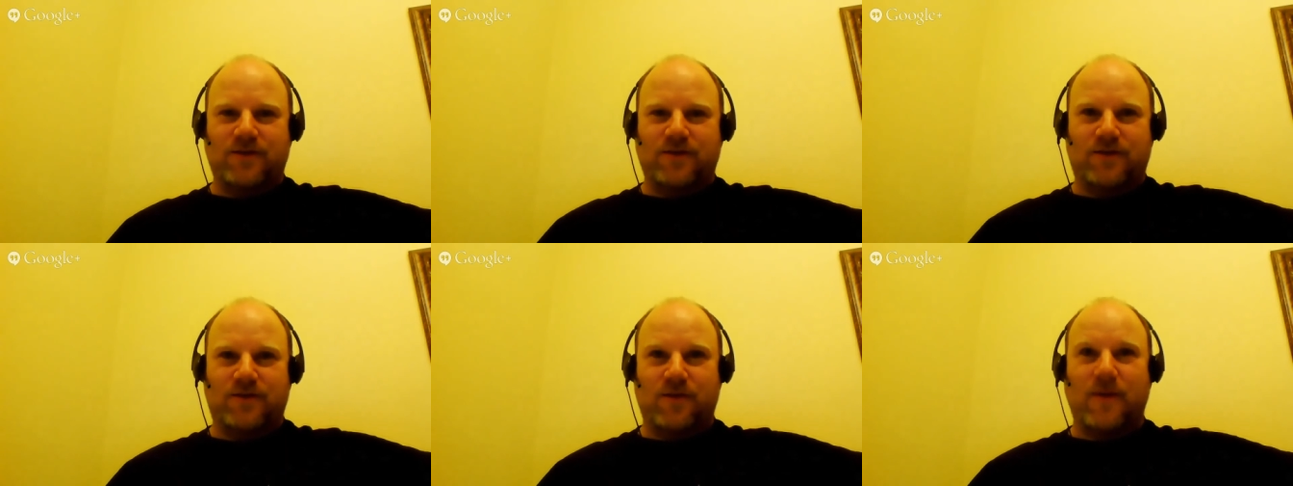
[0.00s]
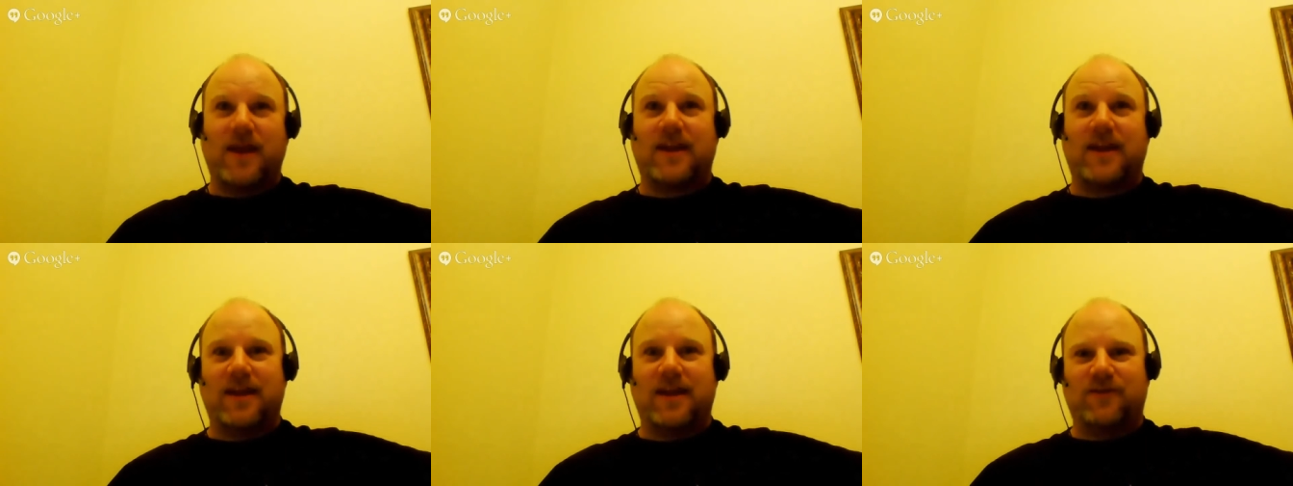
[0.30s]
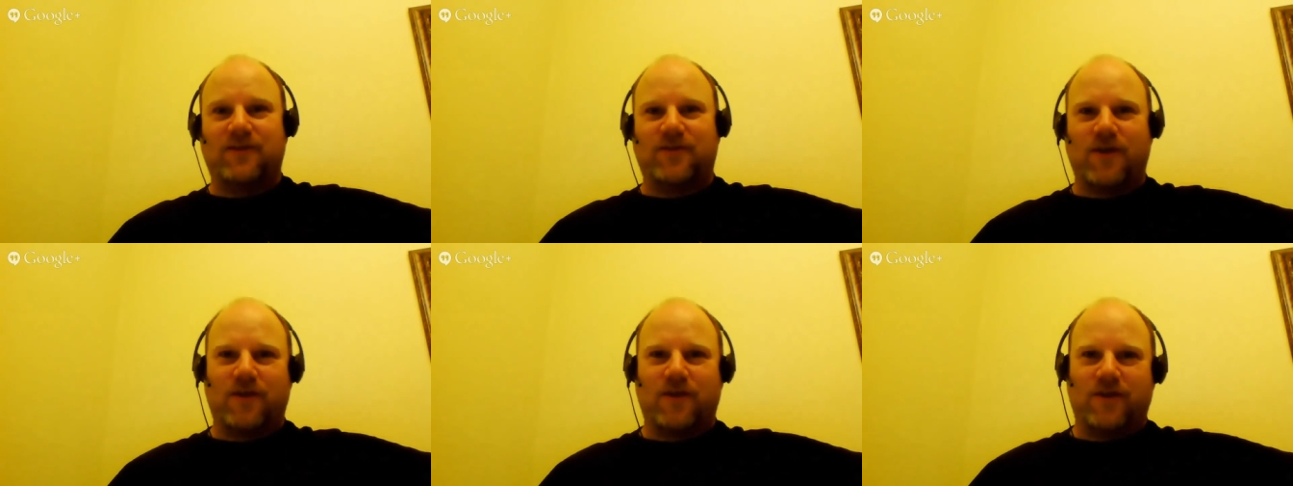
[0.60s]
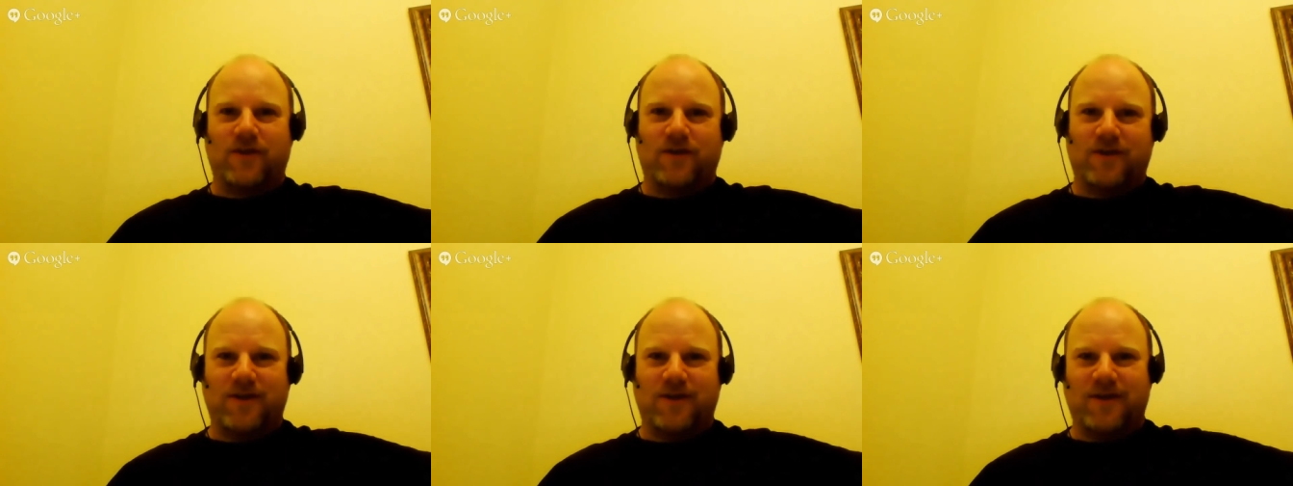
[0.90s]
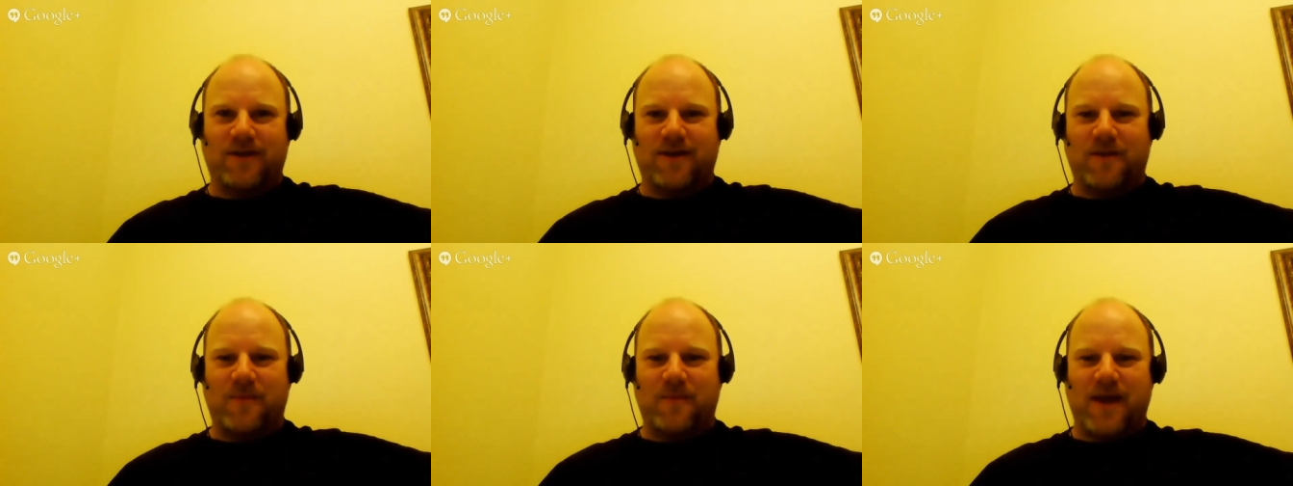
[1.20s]
to my Kickstarter
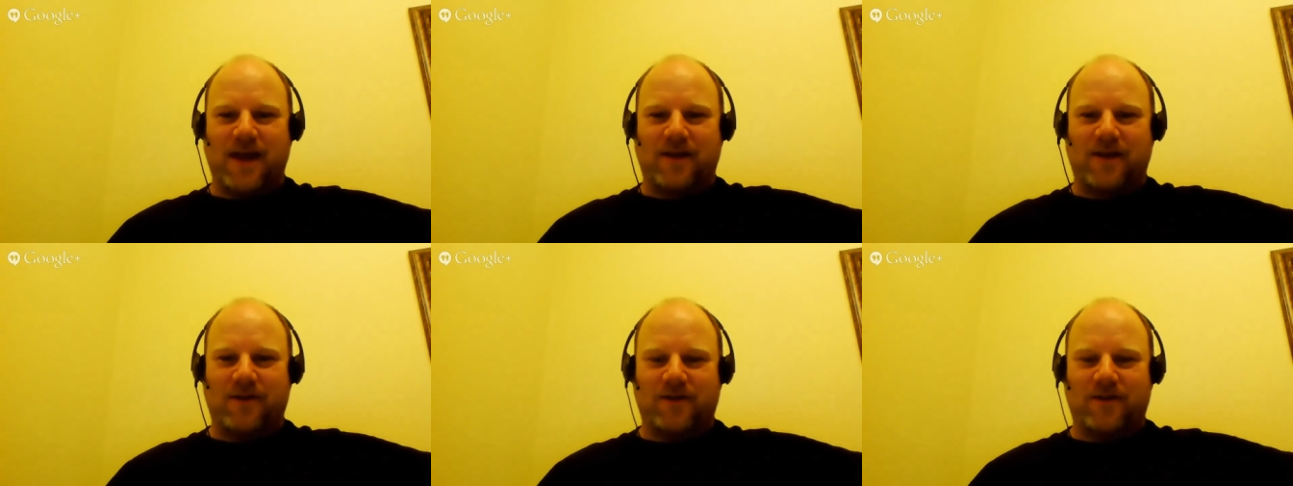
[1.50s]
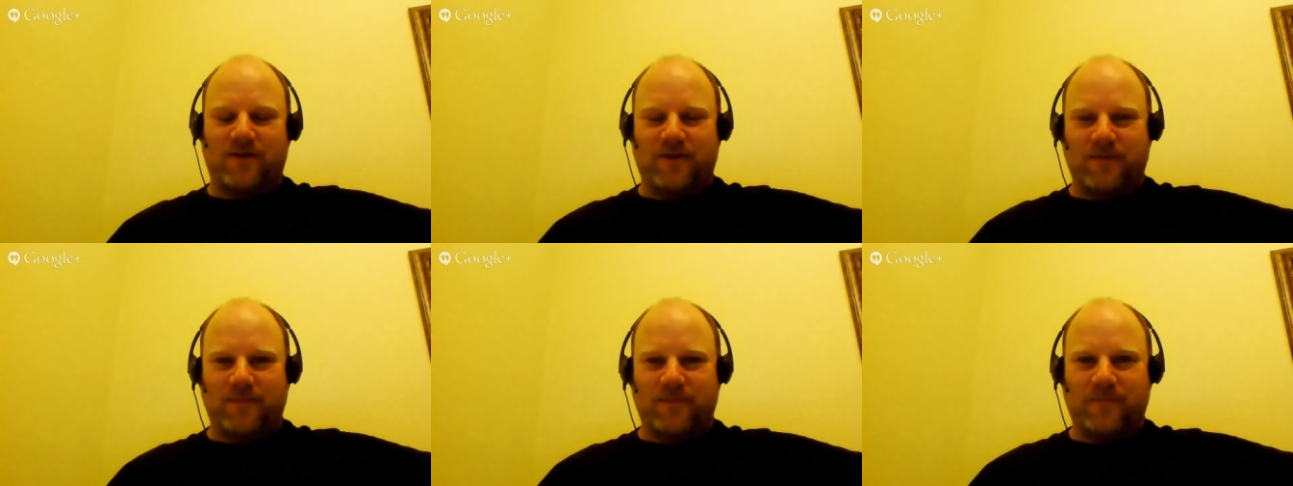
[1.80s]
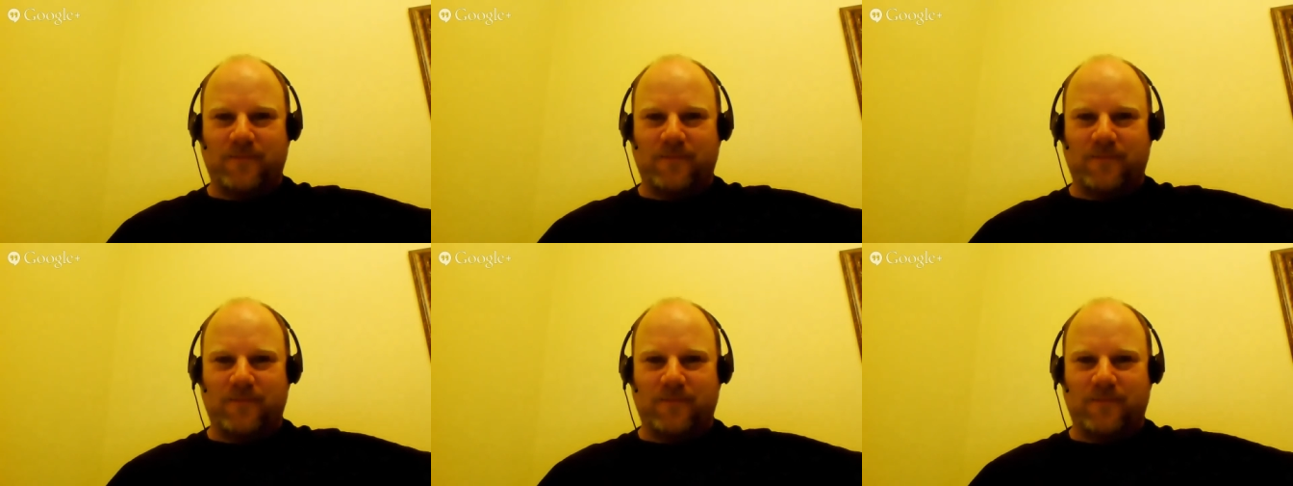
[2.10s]
uh, backers.